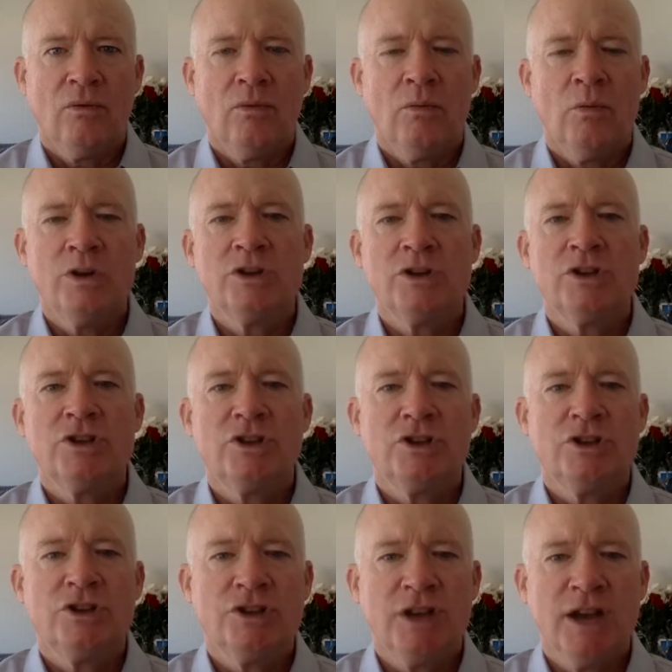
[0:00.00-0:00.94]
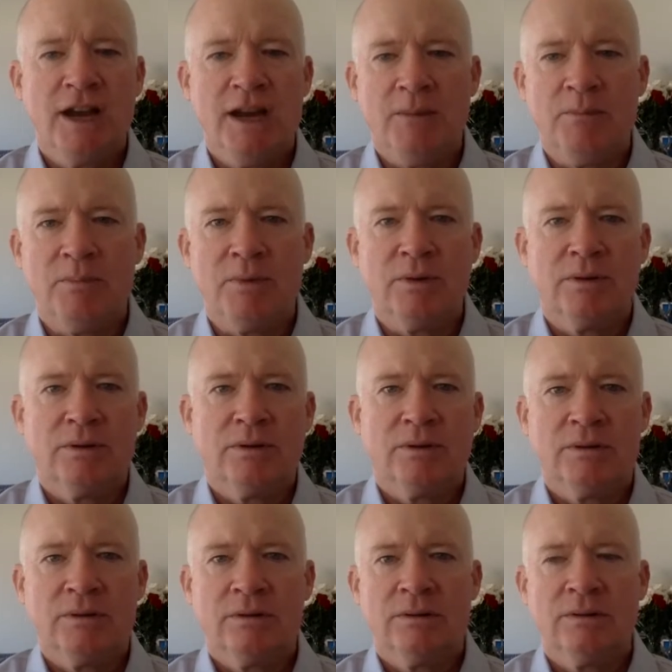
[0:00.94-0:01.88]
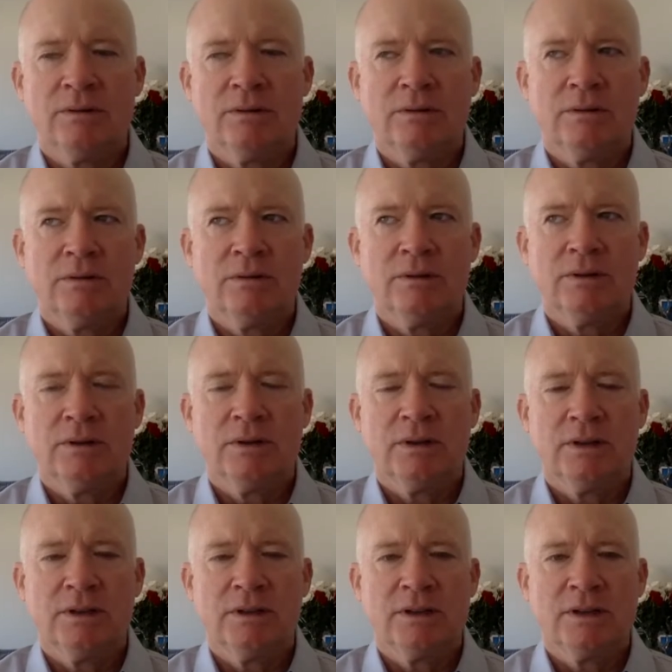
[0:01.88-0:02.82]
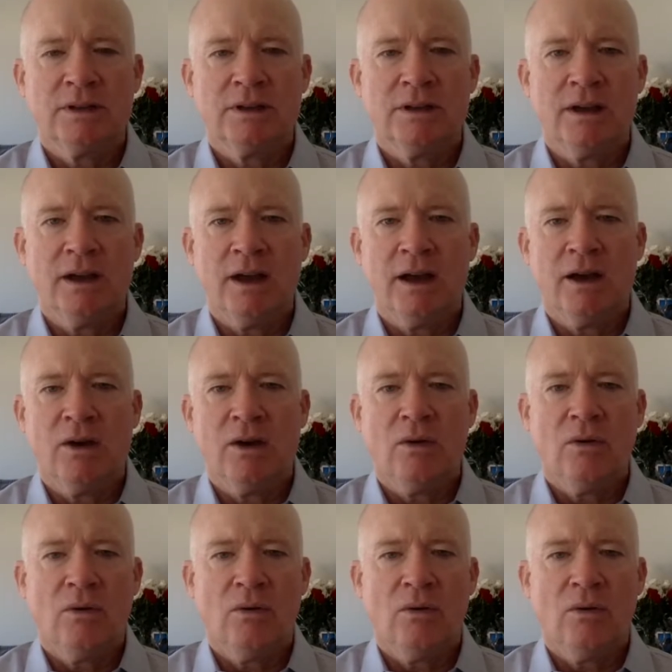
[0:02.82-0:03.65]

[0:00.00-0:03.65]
What shape is it now?